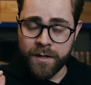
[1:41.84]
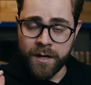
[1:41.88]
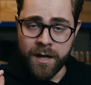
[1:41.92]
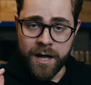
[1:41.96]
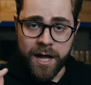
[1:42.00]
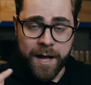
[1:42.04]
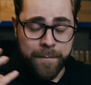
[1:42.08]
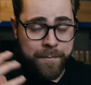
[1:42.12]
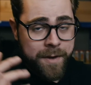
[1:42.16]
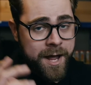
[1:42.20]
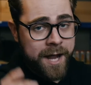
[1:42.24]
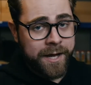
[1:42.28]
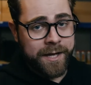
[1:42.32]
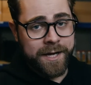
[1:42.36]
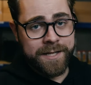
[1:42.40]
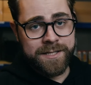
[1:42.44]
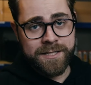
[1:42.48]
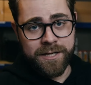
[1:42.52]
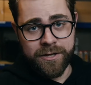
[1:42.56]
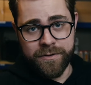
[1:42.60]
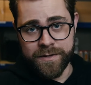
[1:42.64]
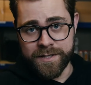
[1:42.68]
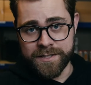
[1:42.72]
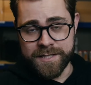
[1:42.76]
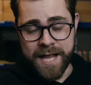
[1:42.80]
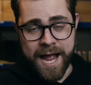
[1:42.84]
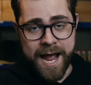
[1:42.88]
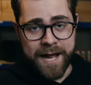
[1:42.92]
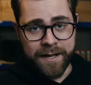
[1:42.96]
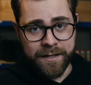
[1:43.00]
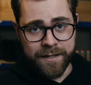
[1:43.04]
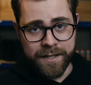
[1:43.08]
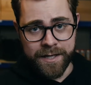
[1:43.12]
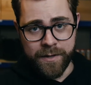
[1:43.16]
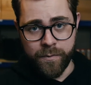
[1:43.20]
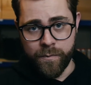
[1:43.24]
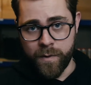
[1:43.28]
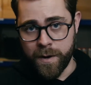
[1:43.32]
I'm not going to tell you
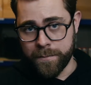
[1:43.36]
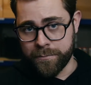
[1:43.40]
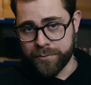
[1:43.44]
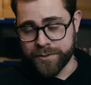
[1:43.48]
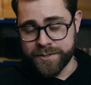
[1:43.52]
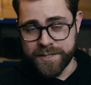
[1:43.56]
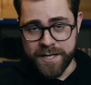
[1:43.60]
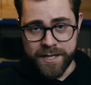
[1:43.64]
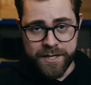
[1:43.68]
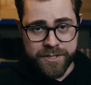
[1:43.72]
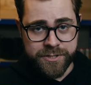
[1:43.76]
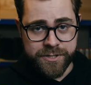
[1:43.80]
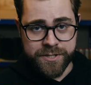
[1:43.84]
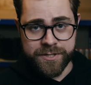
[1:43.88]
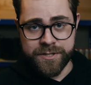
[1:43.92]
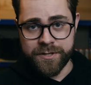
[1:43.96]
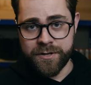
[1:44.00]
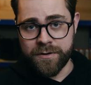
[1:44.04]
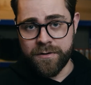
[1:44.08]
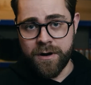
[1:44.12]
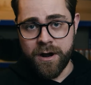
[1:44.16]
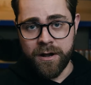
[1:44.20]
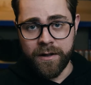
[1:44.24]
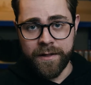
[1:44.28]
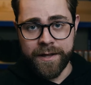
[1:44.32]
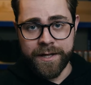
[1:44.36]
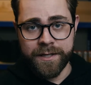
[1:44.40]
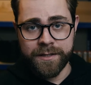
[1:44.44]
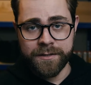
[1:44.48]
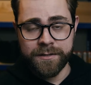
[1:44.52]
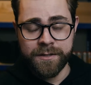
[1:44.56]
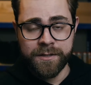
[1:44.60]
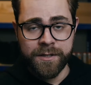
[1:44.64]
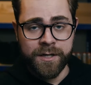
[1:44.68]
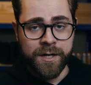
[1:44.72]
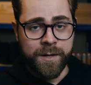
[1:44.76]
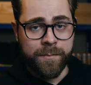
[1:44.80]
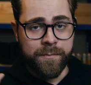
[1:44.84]
exactly what percentages they're all in,
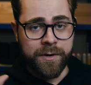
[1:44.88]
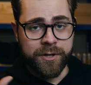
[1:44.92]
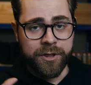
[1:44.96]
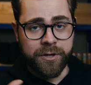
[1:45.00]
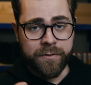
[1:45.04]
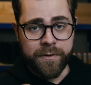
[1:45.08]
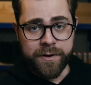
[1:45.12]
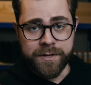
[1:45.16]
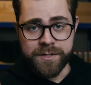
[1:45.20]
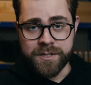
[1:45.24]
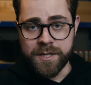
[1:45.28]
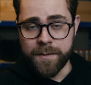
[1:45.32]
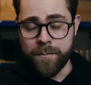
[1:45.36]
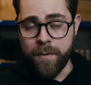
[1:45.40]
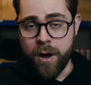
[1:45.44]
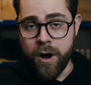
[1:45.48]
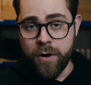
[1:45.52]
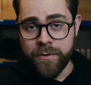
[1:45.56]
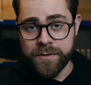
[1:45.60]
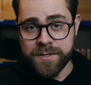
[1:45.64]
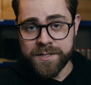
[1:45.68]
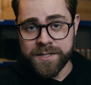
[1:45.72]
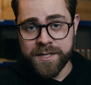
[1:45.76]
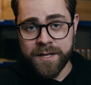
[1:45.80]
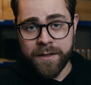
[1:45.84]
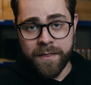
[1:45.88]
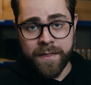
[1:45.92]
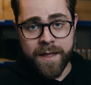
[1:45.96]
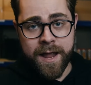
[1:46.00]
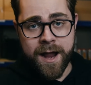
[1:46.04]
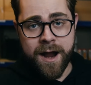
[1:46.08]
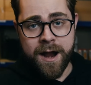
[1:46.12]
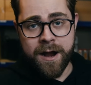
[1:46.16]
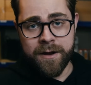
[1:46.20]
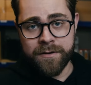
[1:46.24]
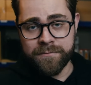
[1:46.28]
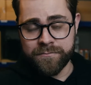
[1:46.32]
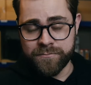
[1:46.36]
but there are some oats in
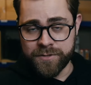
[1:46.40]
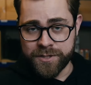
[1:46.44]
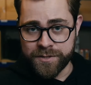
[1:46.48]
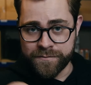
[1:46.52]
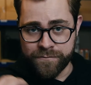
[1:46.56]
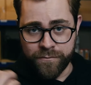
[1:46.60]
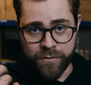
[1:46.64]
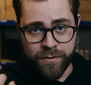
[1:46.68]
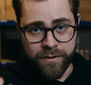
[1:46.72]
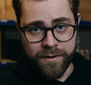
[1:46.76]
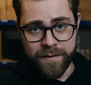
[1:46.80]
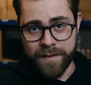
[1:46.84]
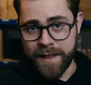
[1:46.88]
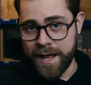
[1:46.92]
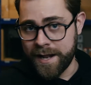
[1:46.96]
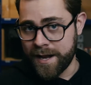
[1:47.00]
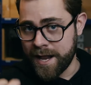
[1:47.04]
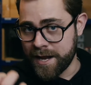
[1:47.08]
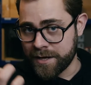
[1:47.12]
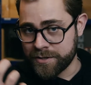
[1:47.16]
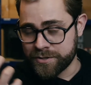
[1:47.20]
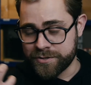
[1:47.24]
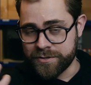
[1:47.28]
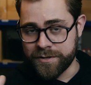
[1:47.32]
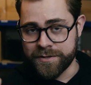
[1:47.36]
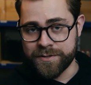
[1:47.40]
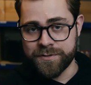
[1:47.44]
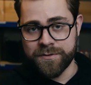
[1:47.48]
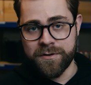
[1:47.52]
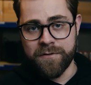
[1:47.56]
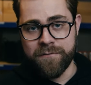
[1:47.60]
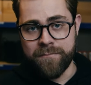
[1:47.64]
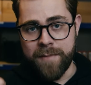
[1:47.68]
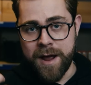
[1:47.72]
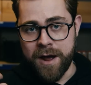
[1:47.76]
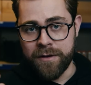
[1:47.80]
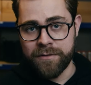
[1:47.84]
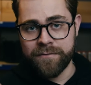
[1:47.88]
there just for that extra sort
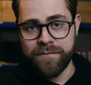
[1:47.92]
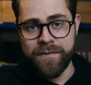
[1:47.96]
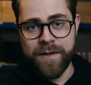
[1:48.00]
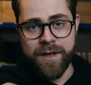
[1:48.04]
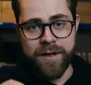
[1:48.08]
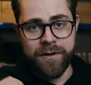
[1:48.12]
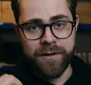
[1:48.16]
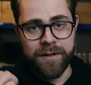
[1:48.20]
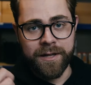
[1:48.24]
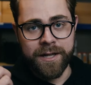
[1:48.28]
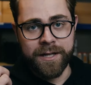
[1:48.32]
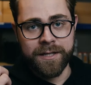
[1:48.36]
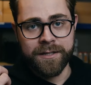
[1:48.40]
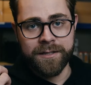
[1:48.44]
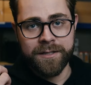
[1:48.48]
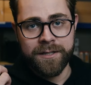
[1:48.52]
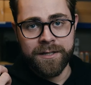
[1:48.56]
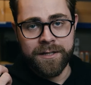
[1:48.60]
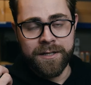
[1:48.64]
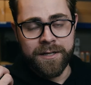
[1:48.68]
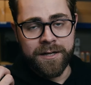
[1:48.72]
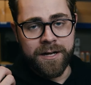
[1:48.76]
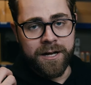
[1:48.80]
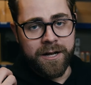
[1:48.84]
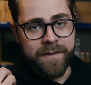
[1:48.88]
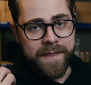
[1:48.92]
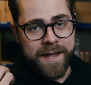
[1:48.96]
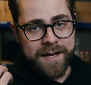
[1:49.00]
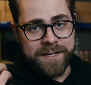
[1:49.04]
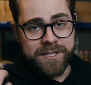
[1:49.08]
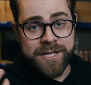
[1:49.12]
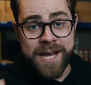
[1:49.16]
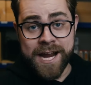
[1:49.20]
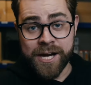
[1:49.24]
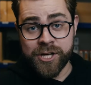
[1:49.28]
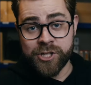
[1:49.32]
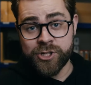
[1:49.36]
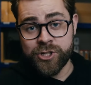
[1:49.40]
of mouthfeel and that
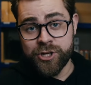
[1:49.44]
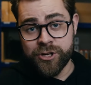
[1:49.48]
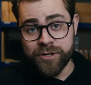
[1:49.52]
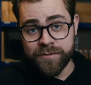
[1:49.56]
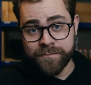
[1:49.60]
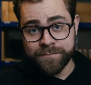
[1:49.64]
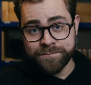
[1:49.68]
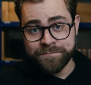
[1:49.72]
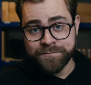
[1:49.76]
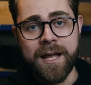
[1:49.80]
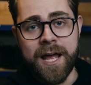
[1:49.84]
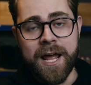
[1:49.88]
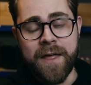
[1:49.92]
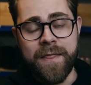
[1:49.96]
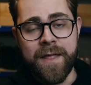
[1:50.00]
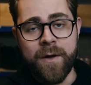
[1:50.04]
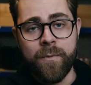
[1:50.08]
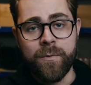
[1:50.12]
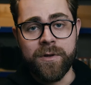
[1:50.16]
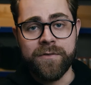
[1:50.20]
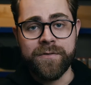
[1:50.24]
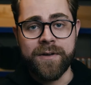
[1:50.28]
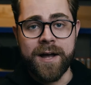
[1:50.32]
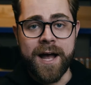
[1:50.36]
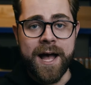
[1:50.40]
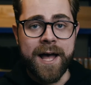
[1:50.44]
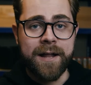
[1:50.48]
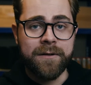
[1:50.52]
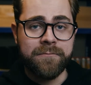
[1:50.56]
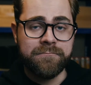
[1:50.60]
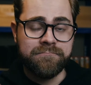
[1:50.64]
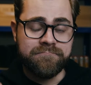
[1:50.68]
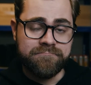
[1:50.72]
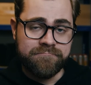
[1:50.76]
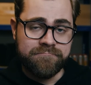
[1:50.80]
texture. And then we've got